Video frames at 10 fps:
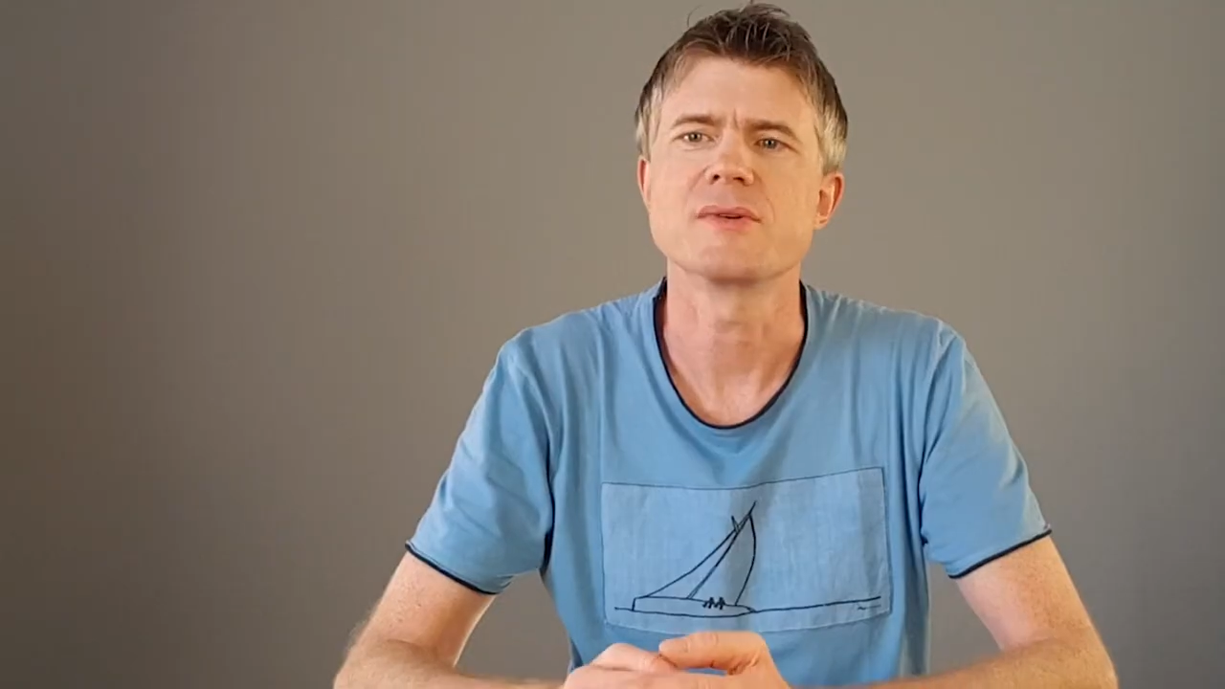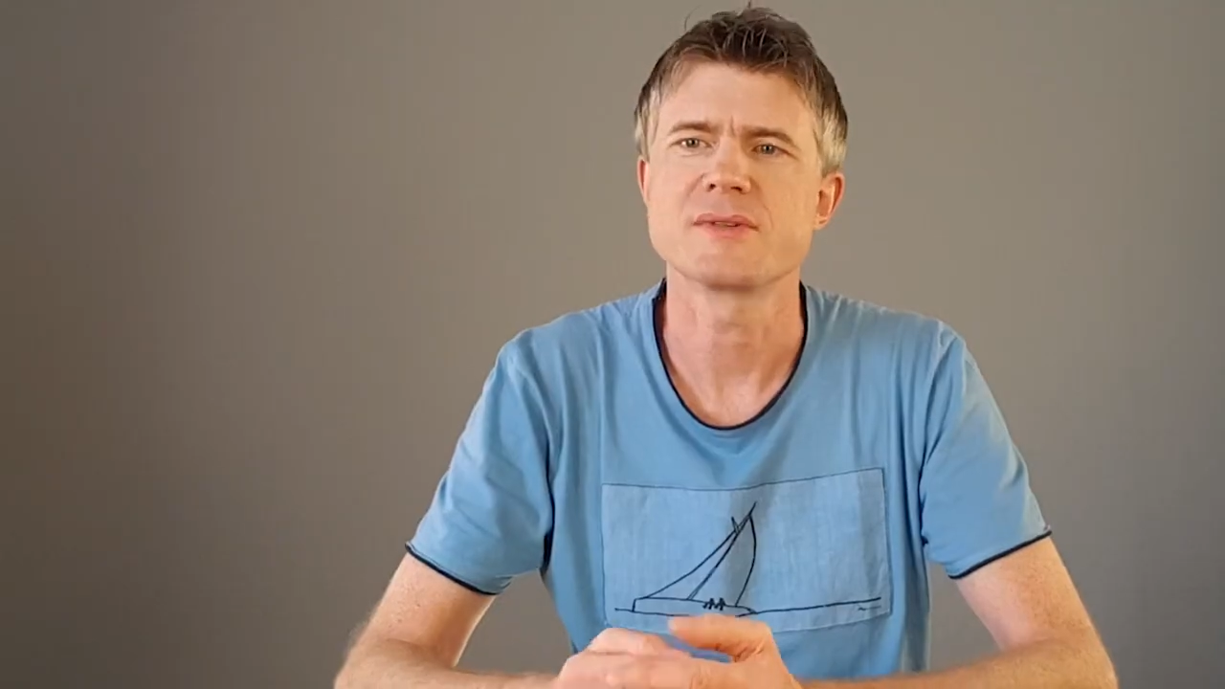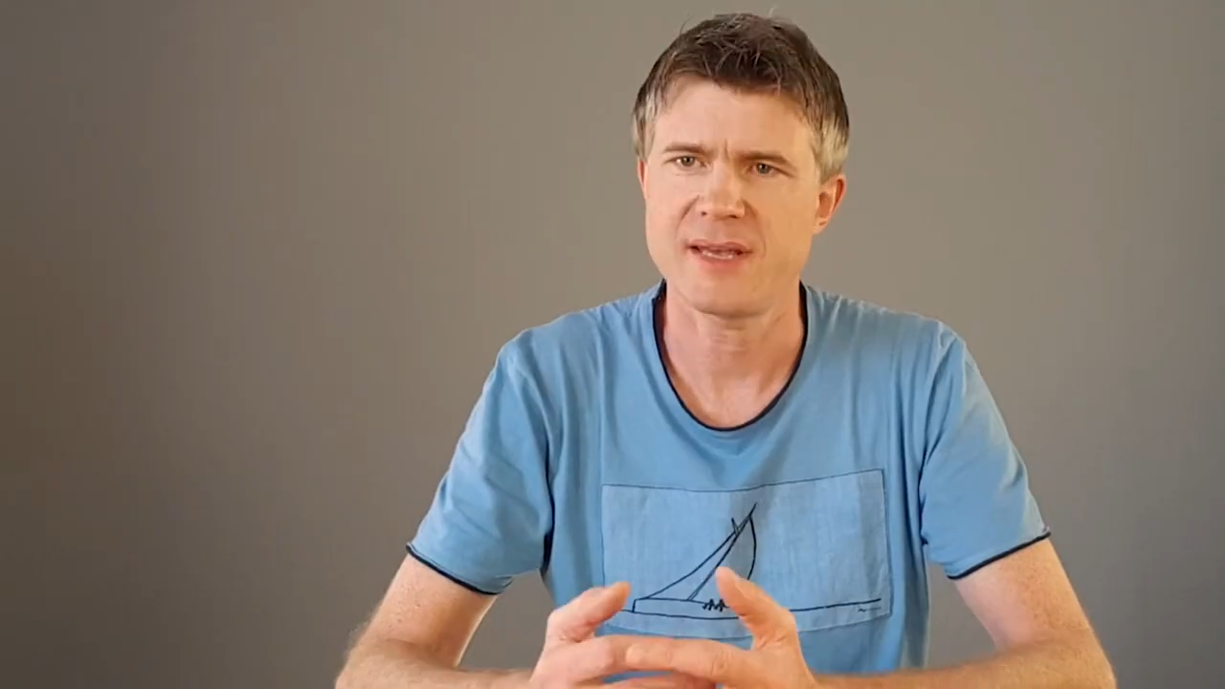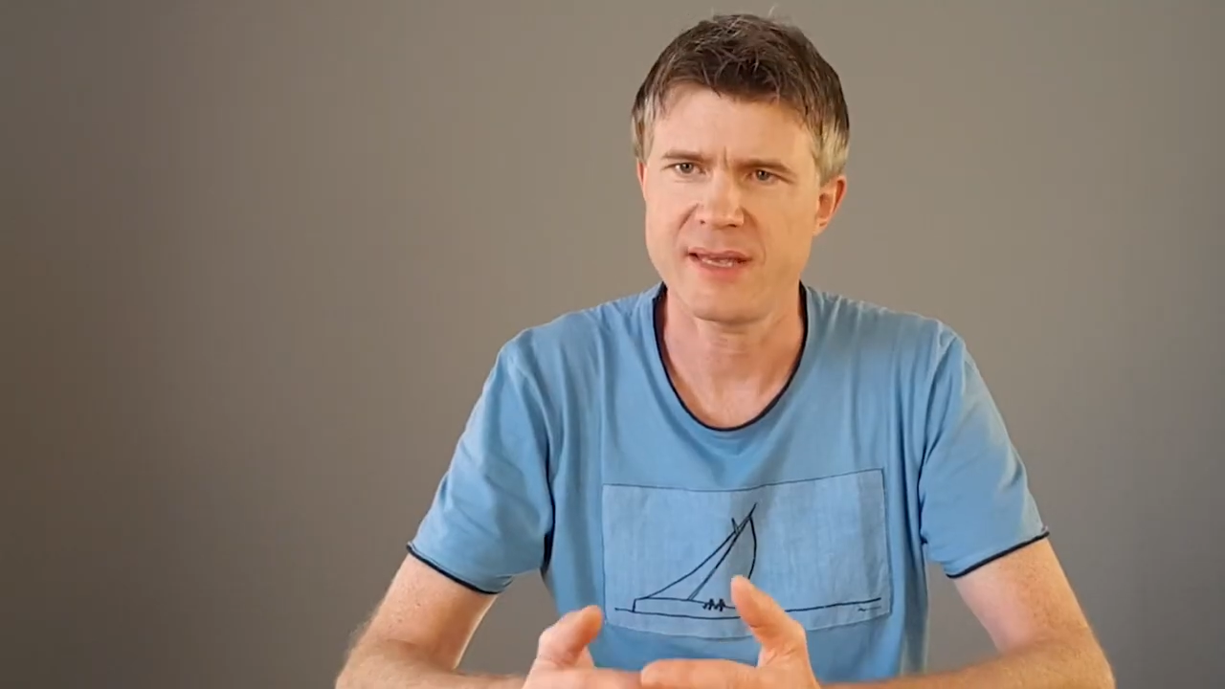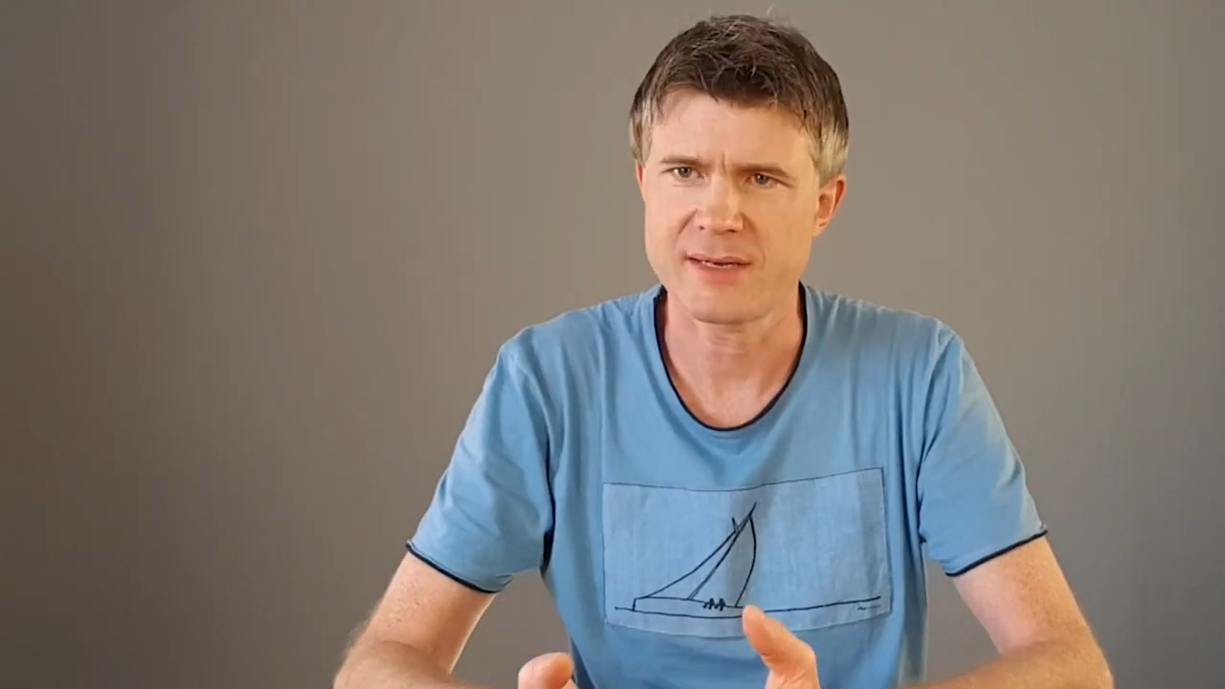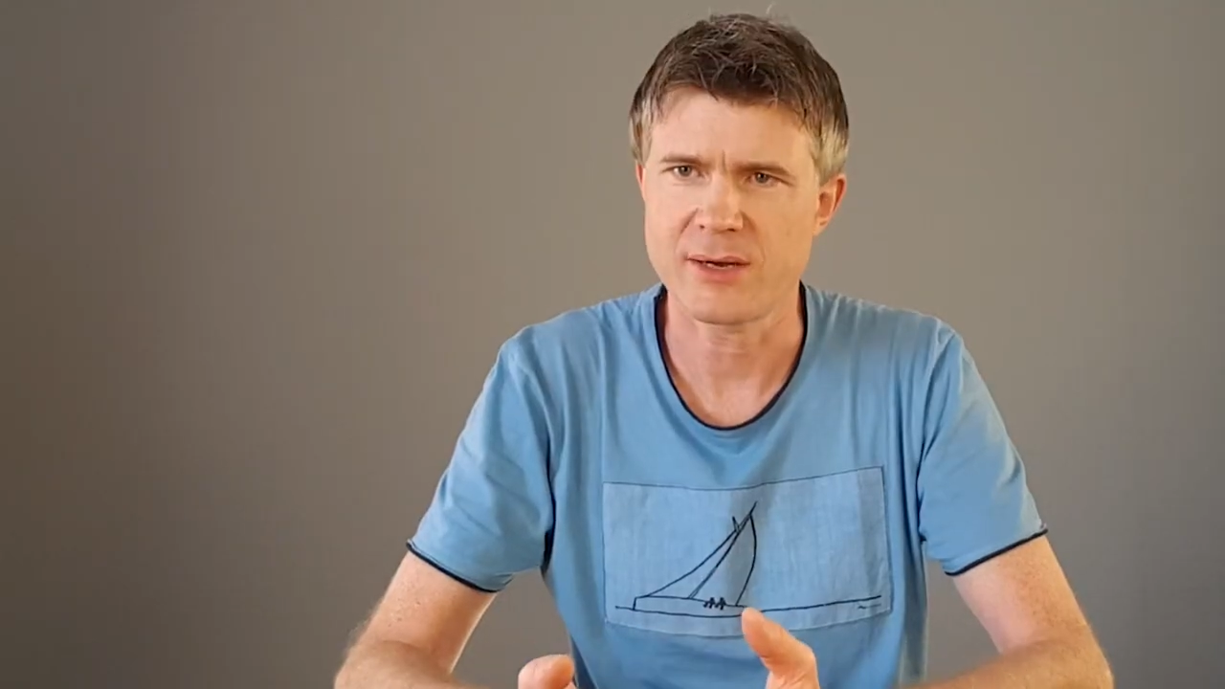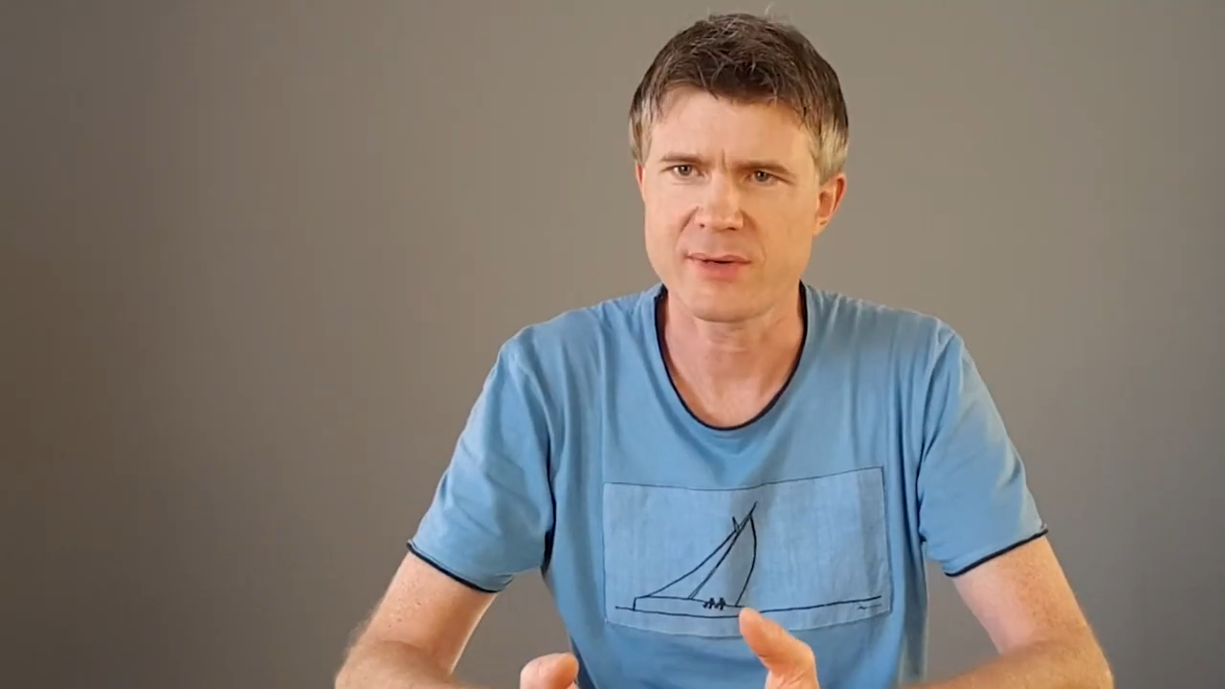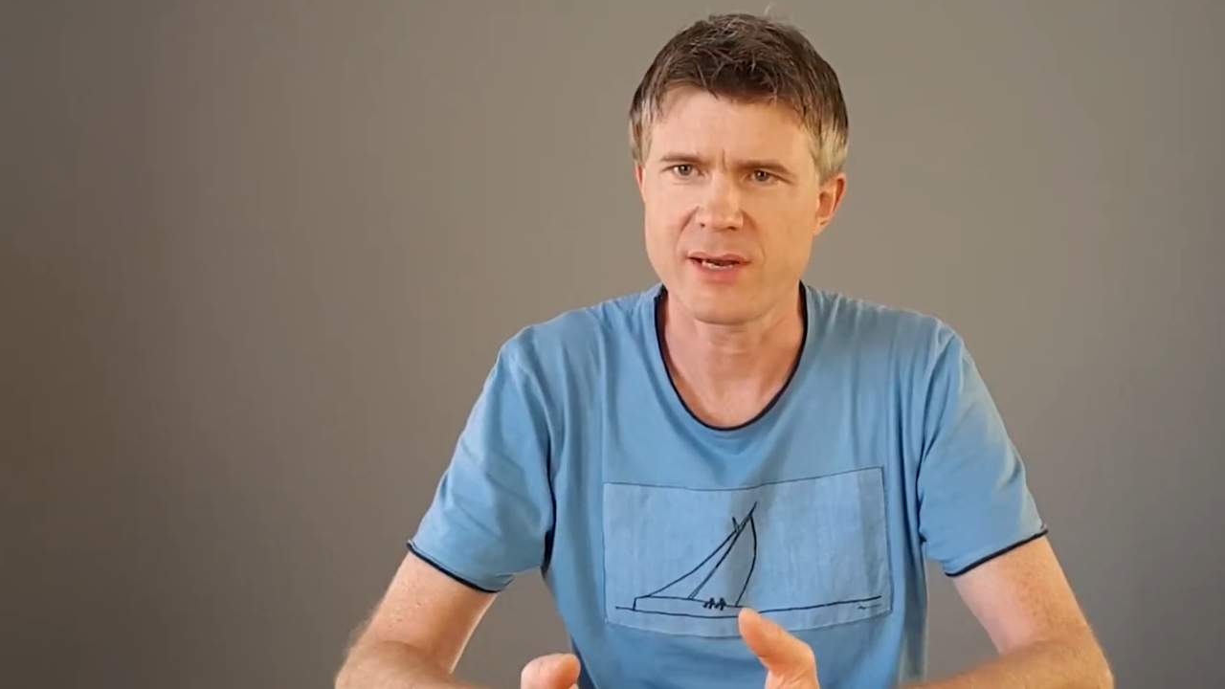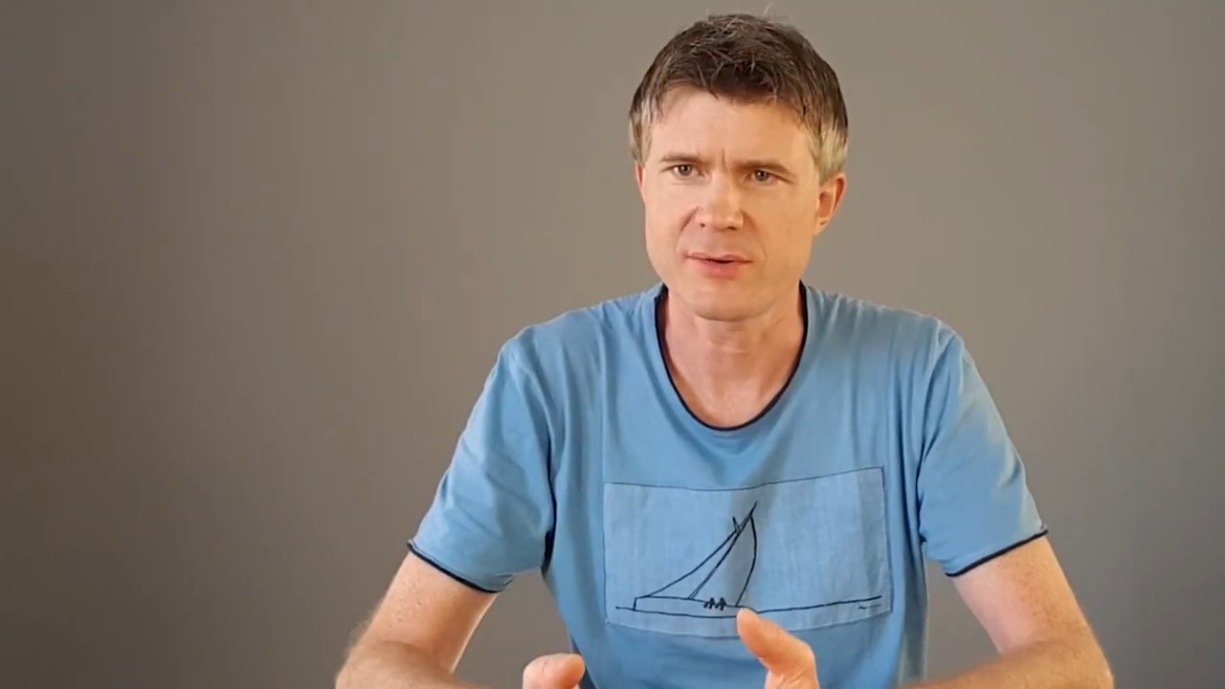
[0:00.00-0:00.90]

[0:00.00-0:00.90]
say it out